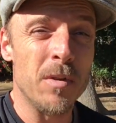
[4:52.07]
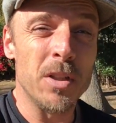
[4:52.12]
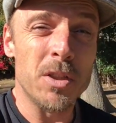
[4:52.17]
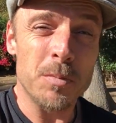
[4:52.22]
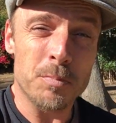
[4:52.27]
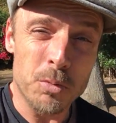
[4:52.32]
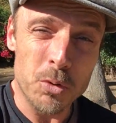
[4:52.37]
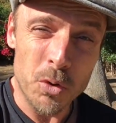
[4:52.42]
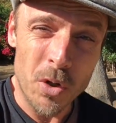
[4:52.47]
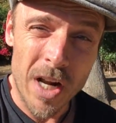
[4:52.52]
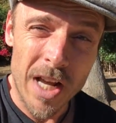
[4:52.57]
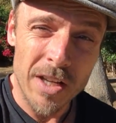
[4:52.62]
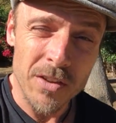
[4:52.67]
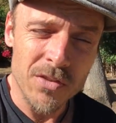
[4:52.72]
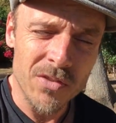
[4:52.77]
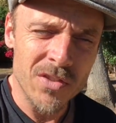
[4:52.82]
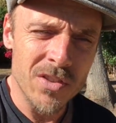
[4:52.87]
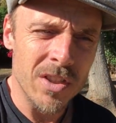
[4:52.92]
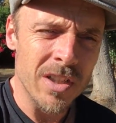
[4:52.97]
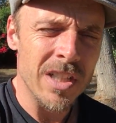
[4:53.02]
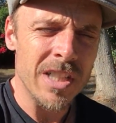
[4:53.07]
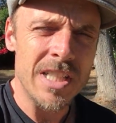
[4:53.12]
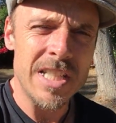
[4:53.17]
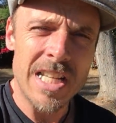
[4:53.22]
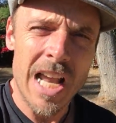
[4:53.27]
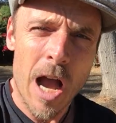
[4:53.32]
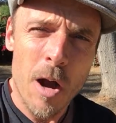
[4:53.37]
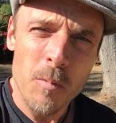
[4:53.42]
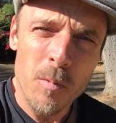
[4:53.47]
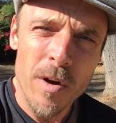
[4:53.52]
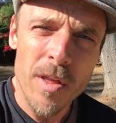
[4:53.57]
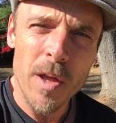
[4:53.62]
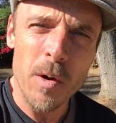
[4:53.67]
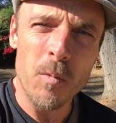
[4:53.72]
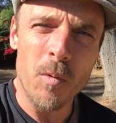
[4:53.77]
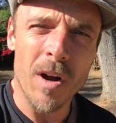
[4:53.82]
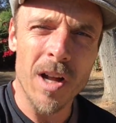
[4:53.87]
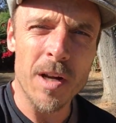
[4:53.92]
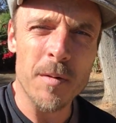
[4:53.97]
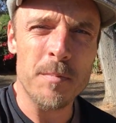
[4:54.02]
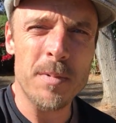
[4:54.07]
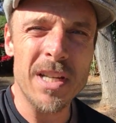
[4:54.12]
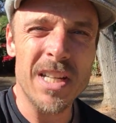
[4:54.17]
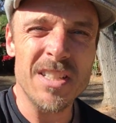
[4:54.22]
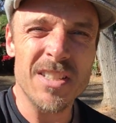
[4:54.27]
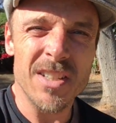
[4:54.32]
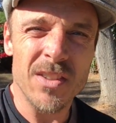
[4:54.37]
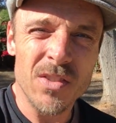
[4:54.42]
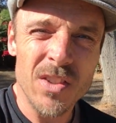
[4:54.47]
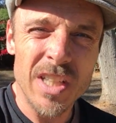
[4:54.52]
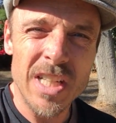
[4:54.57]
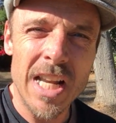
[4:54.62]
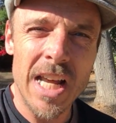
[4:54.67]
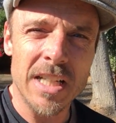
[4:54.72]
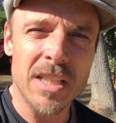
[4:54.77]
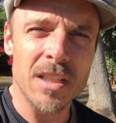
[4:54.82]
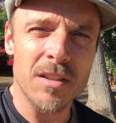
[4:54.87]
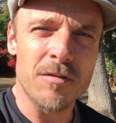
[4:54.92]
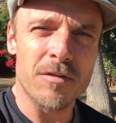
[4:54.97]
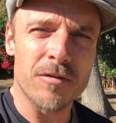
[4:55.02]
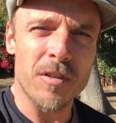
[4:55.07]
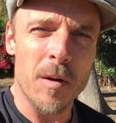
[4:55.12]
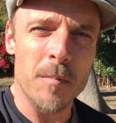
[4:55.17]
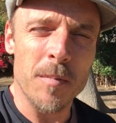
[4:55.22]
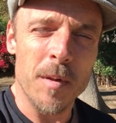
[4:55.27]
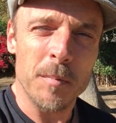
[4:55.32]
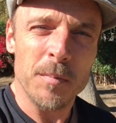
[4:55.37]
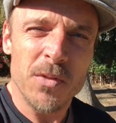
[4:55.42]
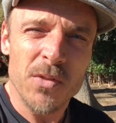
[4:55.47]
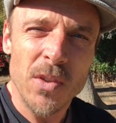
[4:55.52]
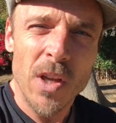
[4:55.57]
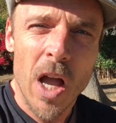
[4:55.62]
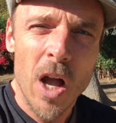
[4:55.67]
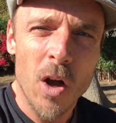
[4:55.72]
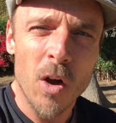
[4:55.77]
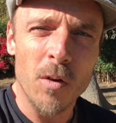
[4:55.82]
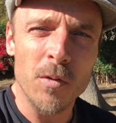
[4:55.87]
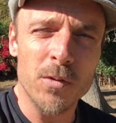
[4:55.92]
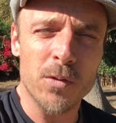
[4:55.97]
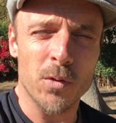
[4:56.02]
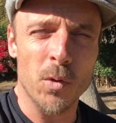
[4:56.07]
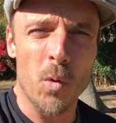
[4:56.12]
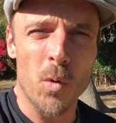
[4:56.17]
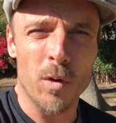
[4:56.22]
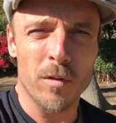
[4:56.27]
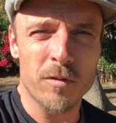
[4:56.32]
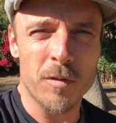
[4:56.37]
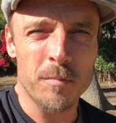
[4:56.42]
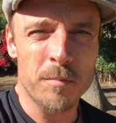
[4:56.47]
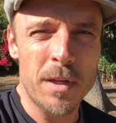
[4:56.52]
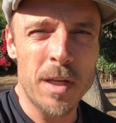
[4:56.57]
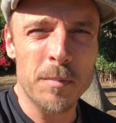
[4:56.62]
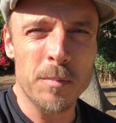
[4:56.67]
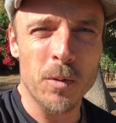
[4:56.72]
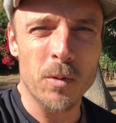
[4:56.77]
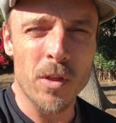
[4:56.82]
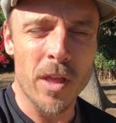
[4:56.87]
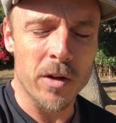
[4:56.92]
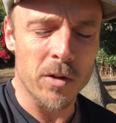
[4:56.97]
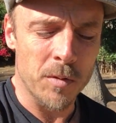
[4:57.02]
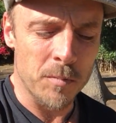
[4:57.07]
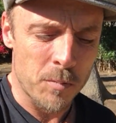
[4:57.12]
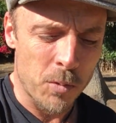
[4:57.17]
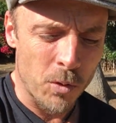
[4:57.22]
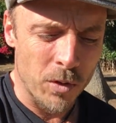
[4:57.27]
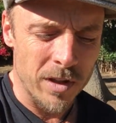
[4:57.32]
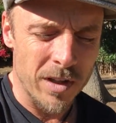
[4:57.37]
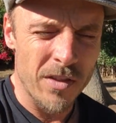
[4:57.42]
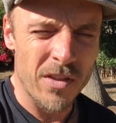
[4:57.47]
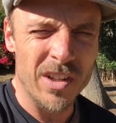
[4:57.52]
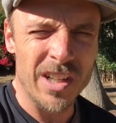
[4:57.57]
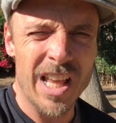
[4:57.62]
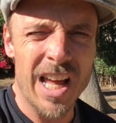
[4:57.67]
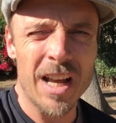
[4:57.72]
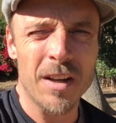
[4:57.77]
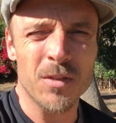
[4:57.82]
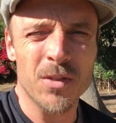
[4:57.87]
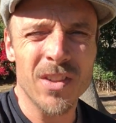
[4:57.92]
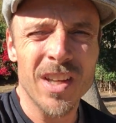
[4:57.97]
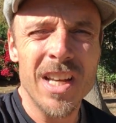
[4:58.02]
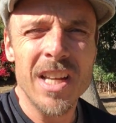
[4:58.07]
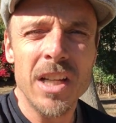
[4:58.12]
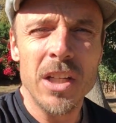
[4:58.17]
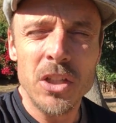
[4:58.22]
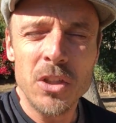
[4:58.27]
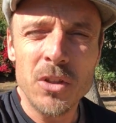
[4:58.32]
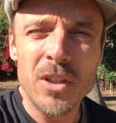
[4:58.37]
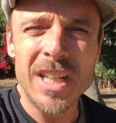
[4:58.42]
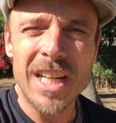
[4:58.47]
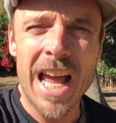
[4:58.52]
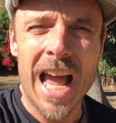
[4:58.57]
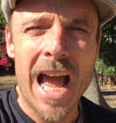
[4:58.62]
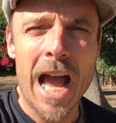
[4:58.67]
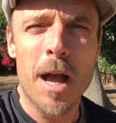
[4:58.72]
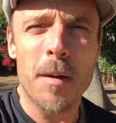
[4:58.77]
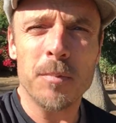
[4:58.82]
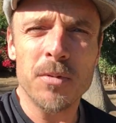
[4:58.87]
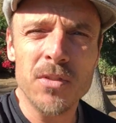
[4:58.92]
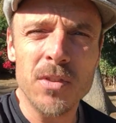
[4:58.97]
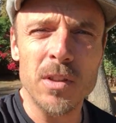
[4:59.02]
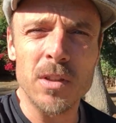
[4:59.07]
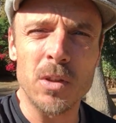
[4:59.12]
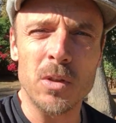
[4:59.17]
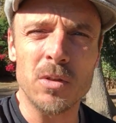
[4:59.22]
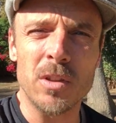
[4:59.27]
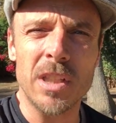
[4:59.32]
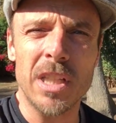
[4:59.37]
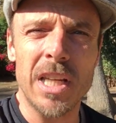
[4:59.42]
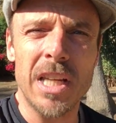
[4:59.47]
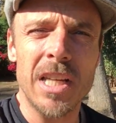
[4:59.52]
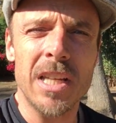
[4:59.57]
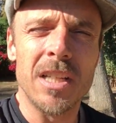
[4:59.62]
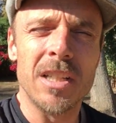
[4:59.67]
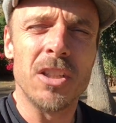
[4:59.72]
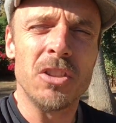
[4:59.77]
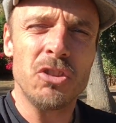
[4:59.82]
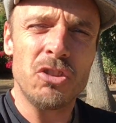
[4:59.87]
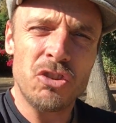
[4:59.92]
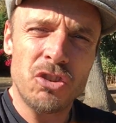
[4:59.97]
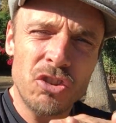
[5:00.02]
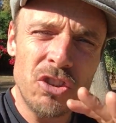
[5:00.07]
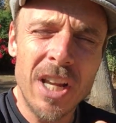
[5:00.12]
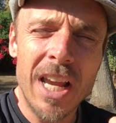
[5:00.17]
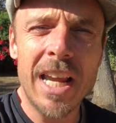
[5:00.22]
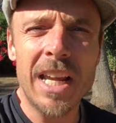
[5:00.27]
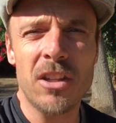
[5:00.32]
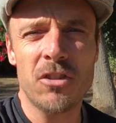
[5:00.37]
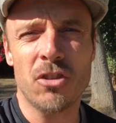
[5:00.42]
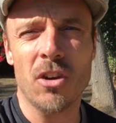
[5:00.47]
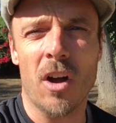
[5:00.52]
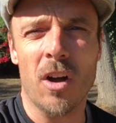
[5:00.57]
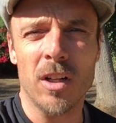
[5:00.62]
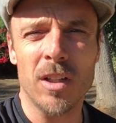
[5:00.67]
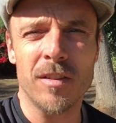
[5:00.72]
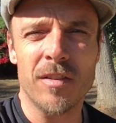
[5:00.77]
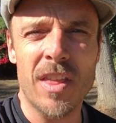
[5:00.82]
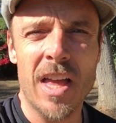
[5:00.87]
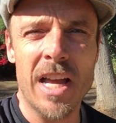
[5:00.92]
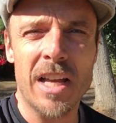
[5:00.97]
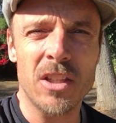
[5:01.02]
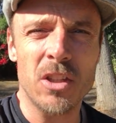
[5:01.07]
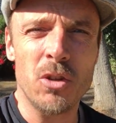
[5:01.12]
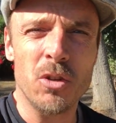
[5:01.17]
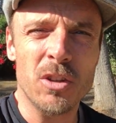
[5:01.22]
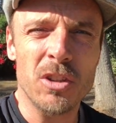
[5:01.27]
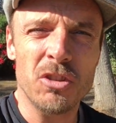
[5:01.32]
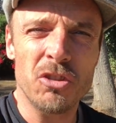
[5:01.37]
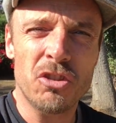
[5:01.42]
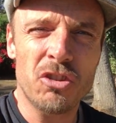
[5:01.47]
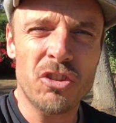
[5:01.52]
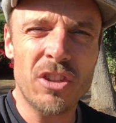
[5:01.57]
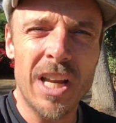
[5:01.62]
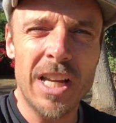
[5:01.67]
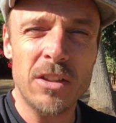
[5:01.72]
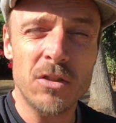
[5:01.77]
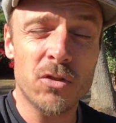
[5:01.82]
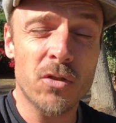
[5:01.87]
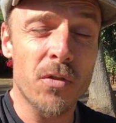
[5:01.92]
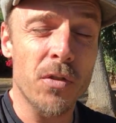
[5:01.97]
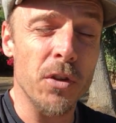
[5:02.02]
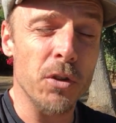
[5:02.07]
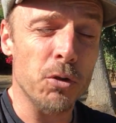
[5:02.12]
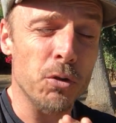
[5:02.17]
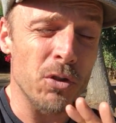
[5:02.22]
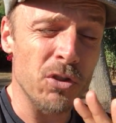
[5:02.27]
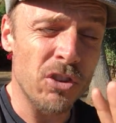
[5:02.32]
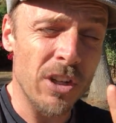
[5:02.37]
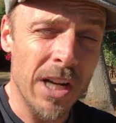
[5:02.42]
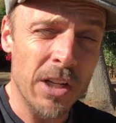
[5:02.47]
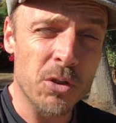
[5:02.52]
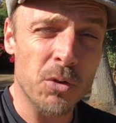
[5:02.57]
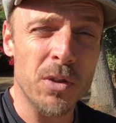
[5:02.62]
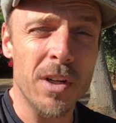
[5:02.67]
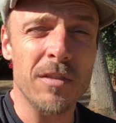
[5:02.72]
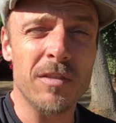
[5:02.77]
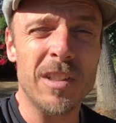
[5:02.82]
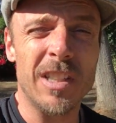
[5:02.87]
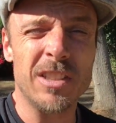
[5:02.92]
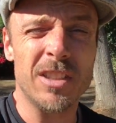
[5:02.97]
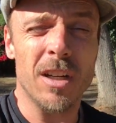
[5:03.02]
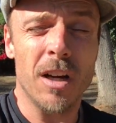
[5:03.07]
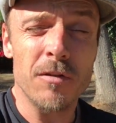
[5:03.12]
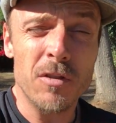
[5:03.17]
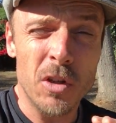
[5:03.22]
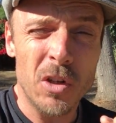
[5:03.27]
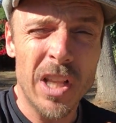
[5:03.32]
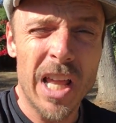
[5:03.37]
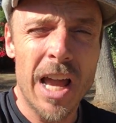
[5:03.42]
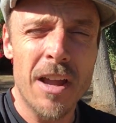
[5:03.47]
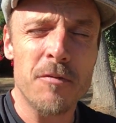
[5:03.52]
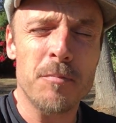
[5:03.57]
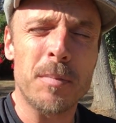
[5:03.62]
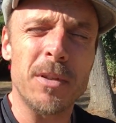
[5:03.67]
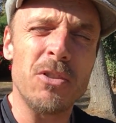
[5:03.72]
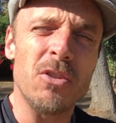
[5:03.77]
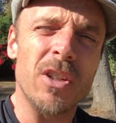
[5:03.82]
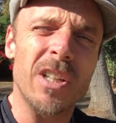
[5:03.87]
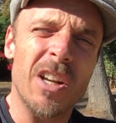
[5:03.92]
depressed, not where they want to be, disconnected from themselves or from people that are important in their lives. You can absolutely change all of that. You can change the trajectory of your life, but you